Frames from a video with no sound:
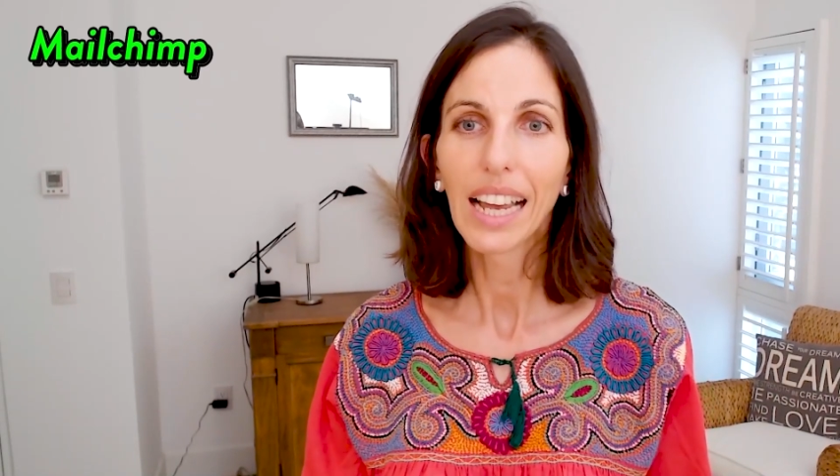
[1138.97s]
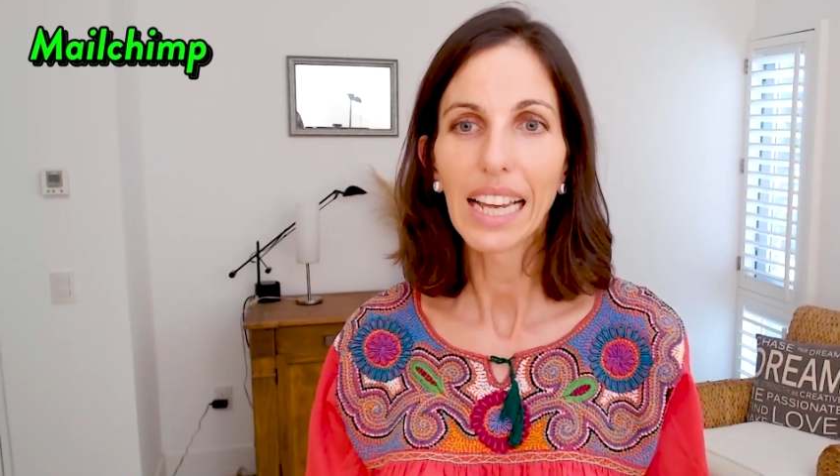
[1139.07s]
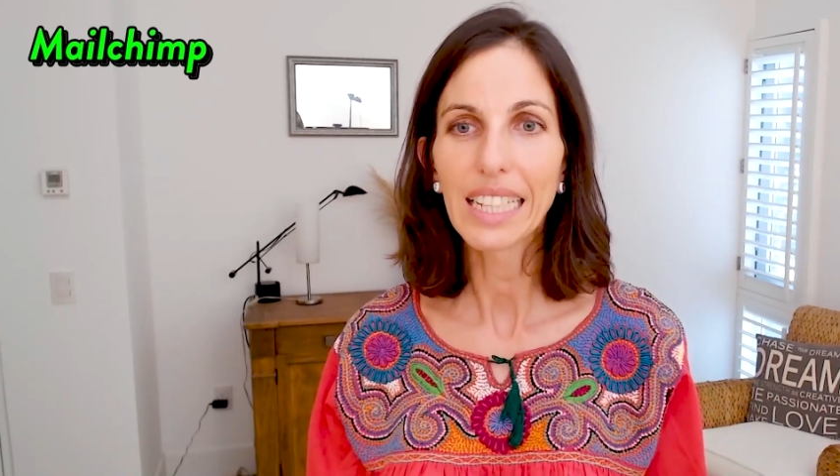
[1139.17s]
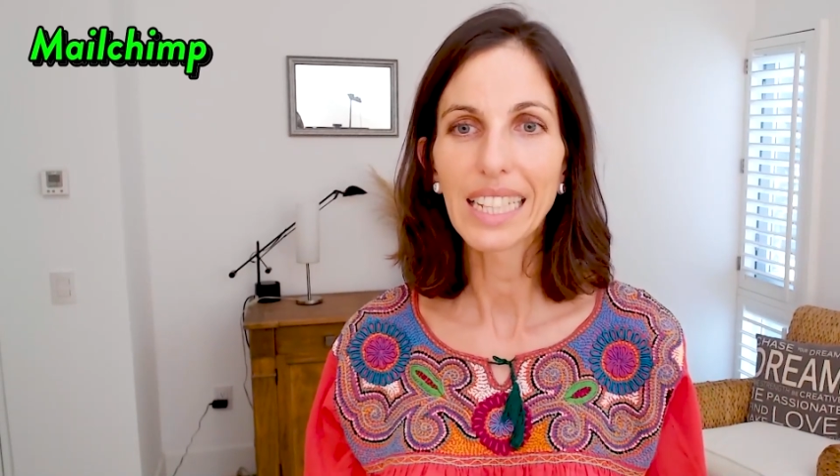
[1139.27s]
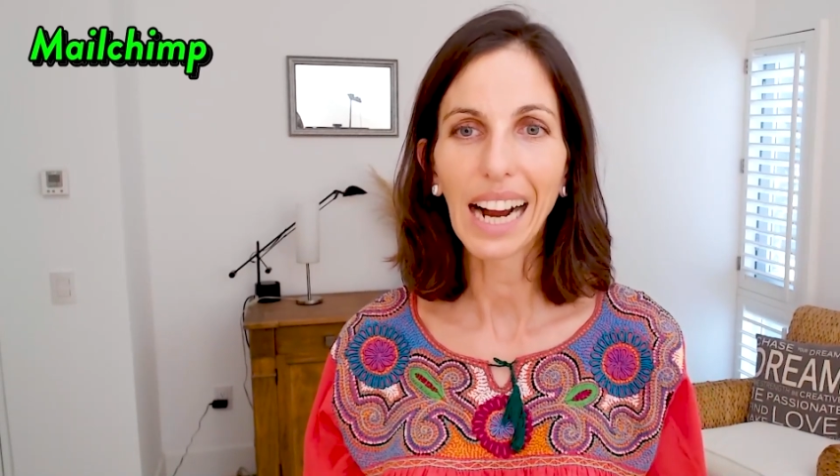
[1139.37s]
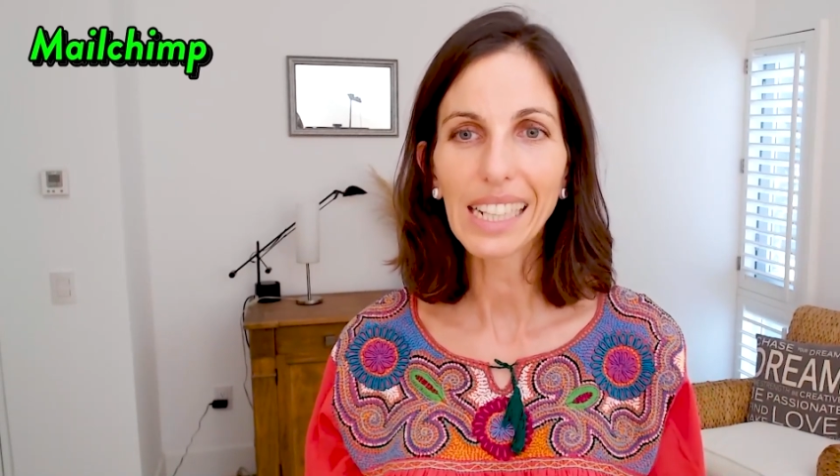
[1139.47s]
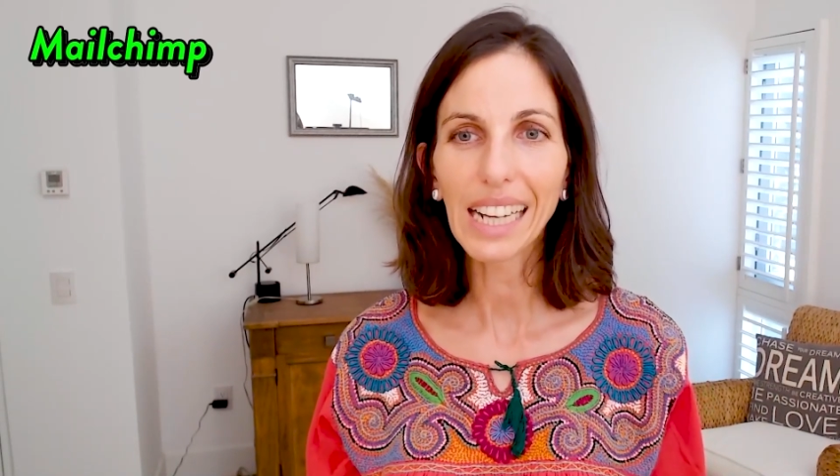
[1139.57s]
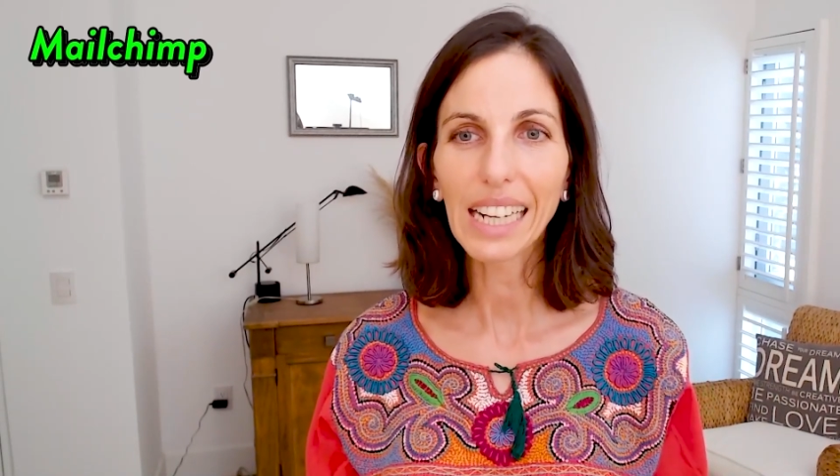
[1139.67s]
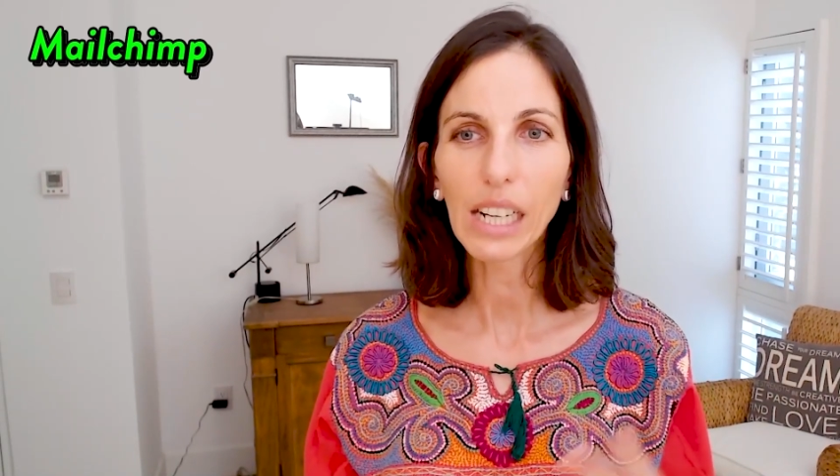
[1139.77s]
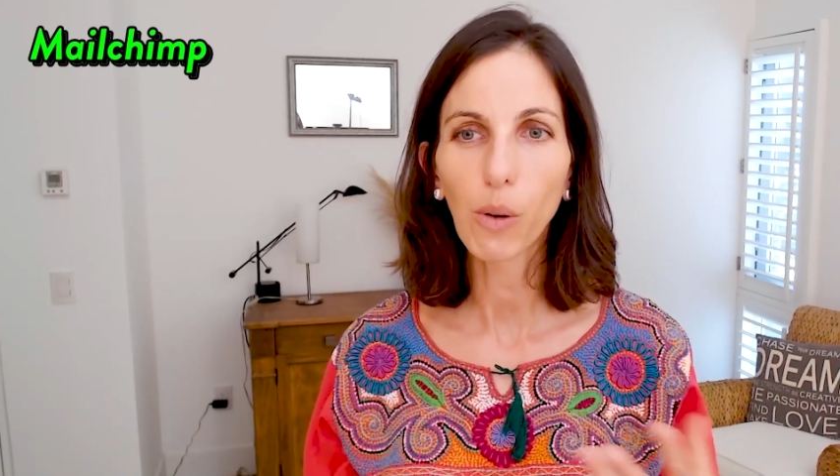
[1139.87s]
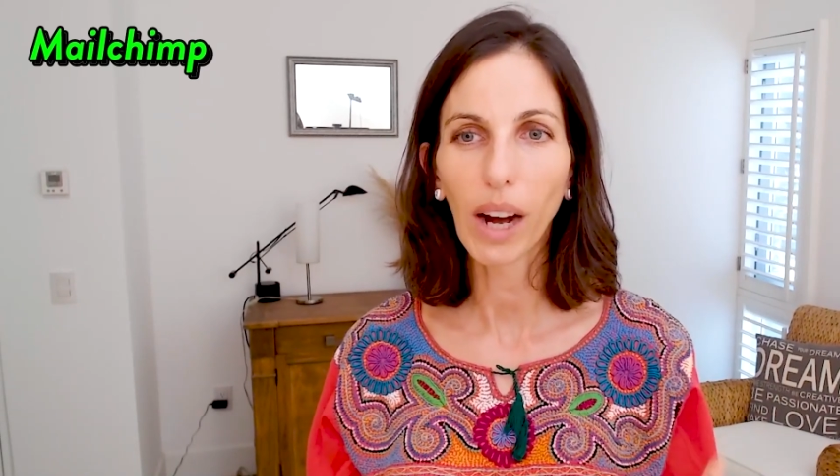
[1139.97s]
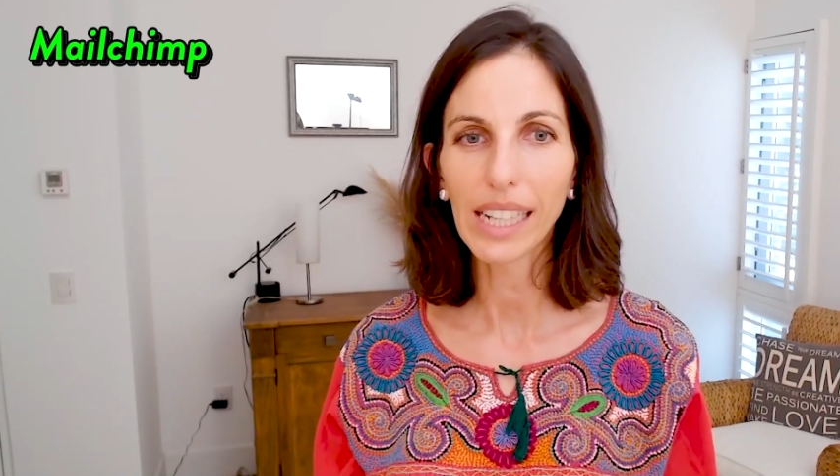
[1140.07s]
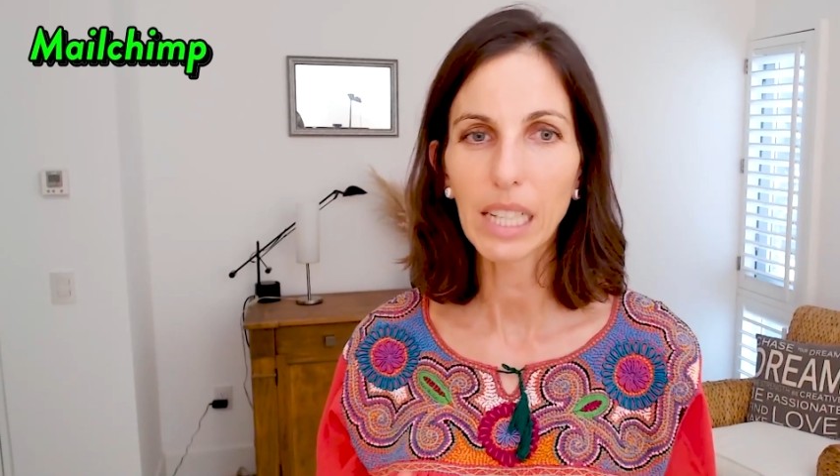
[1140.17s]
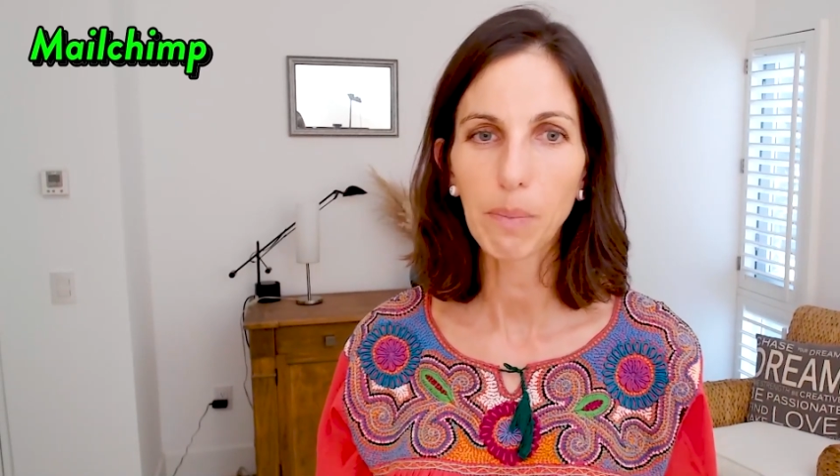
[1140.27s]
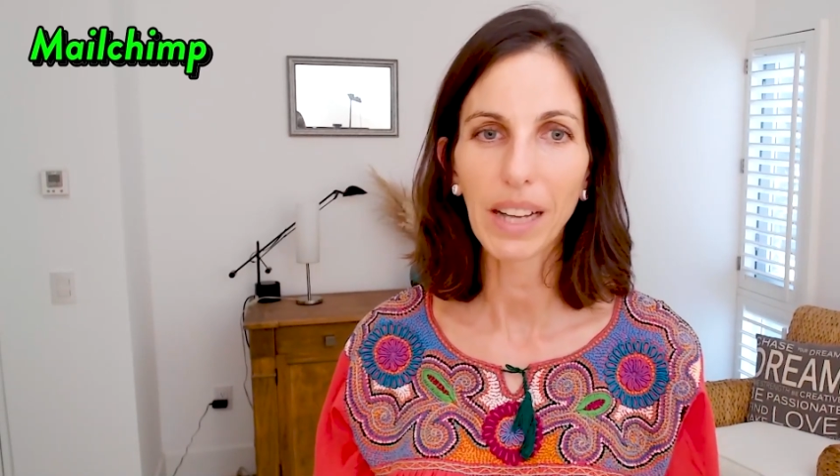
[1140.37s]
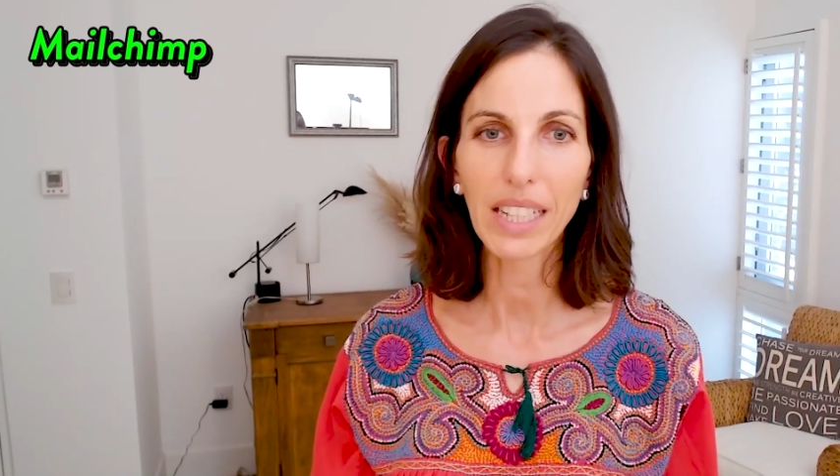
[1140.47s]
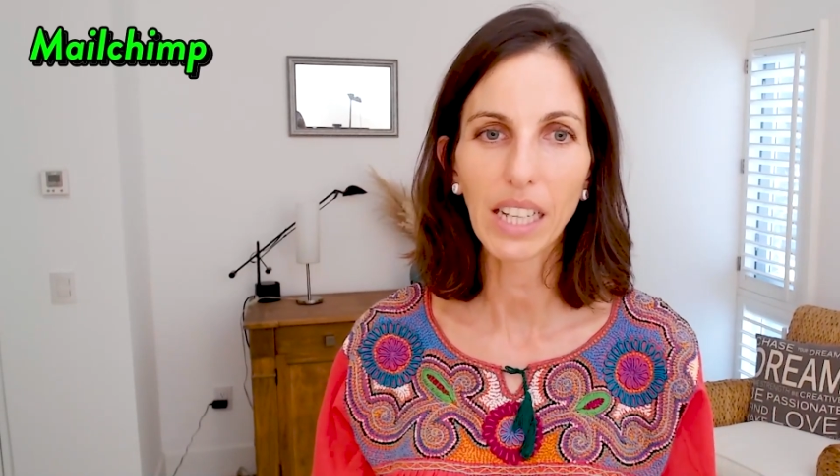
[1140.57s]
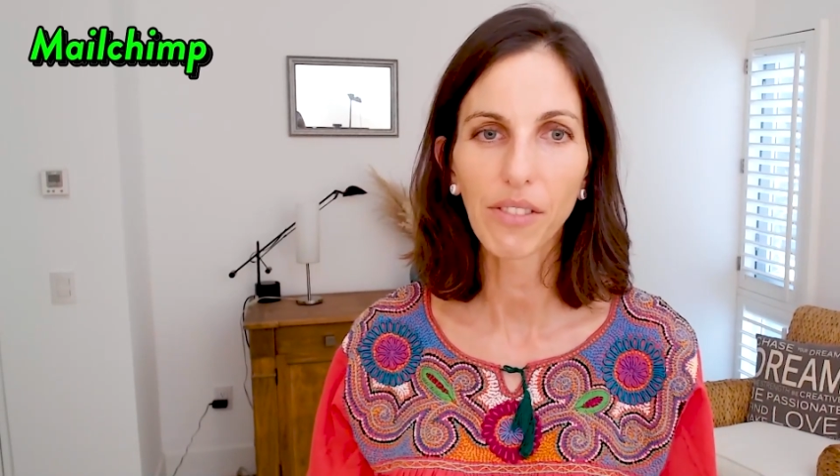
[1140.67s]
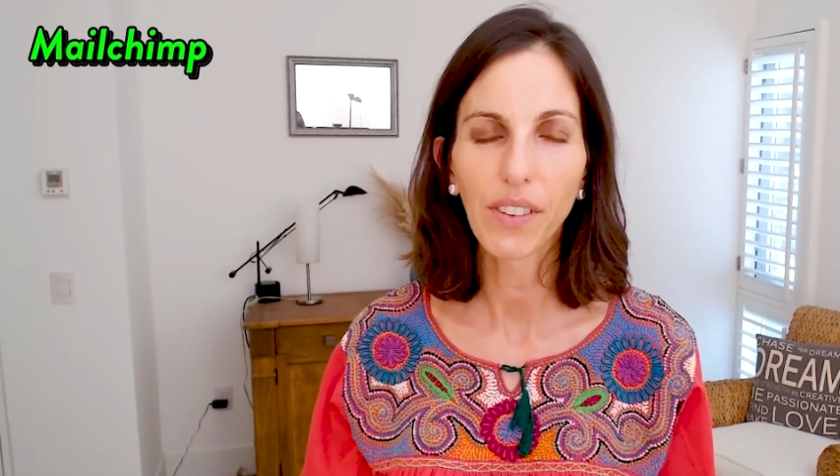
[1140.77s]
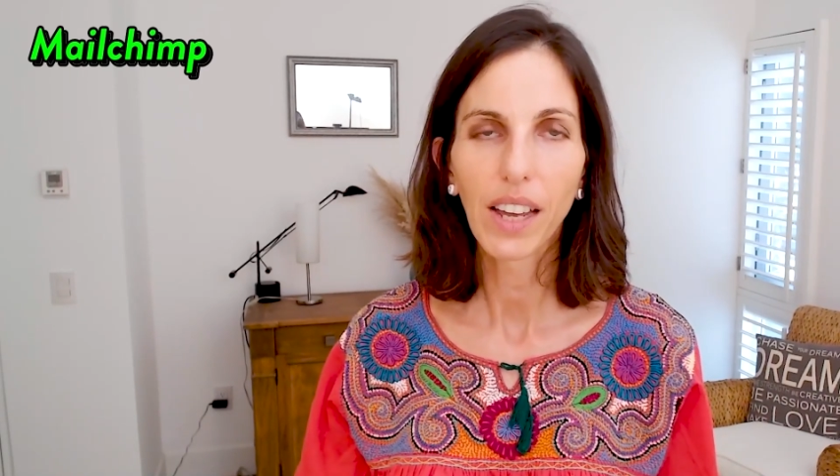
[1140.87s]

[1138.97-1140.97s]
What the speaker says: it starts getting quite expensive,